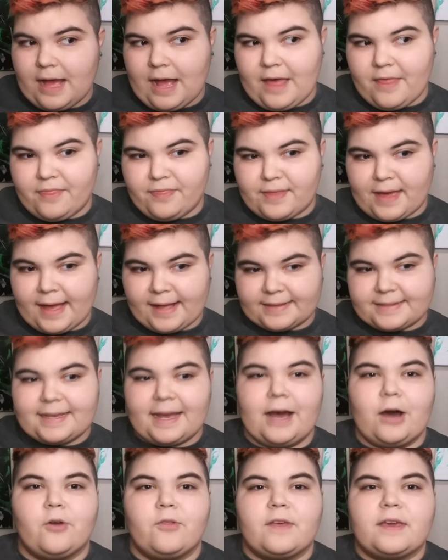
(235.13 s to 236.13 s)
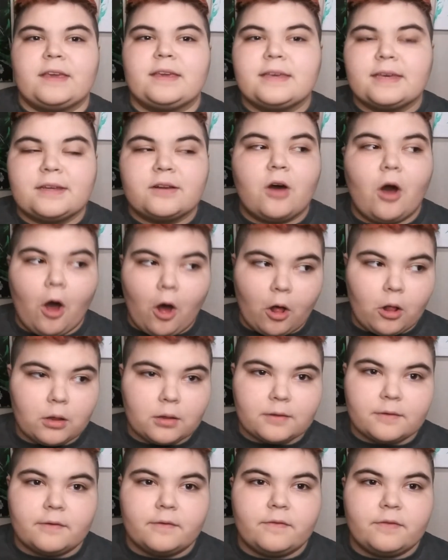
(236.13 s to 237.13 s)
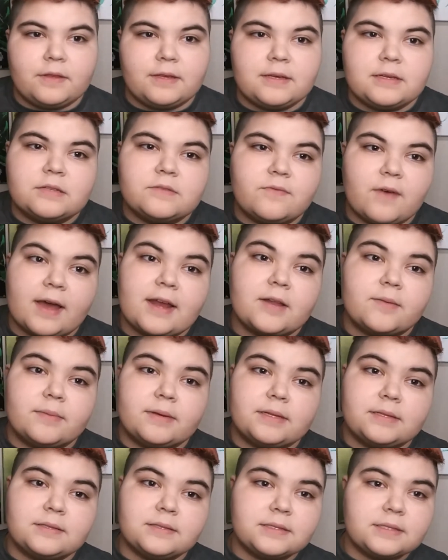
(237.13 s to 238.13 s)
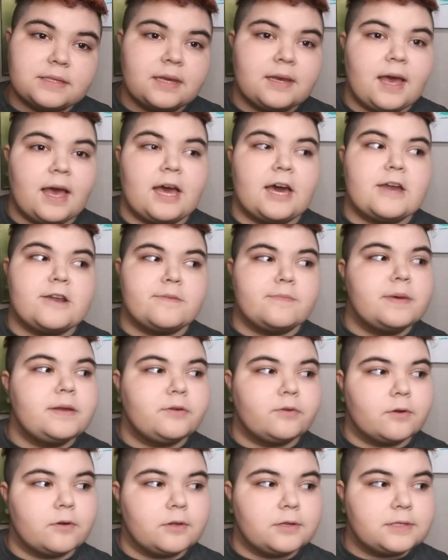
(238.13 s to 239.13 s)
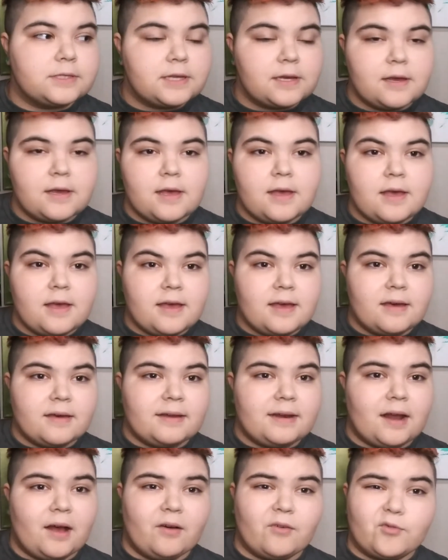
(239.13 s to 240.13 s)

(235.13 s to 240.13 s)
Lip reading: and that's how they get all of these vitamins and minerals. Now,